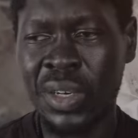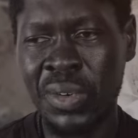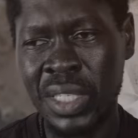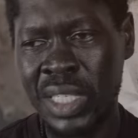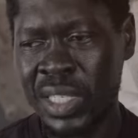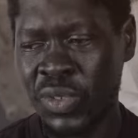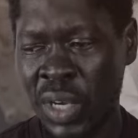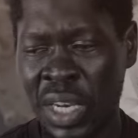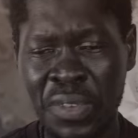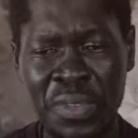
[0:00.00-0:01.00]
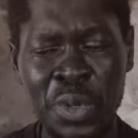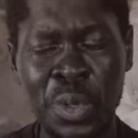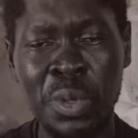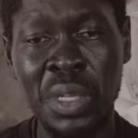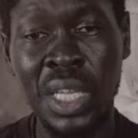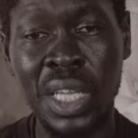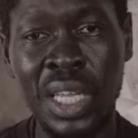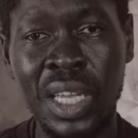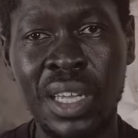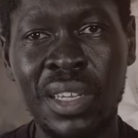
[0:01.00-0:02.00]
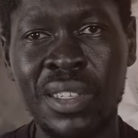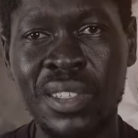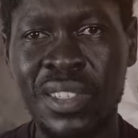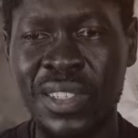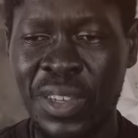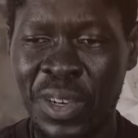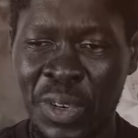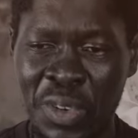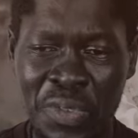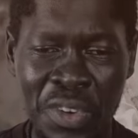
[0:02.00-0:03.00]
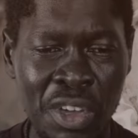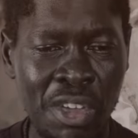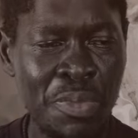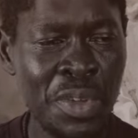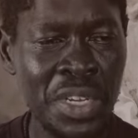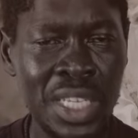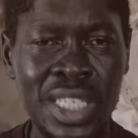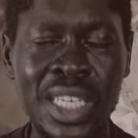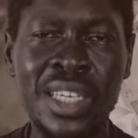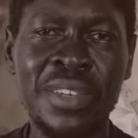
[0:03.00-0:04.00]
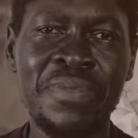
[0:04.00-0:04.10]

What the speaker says: which is wonderful, so good for your immunity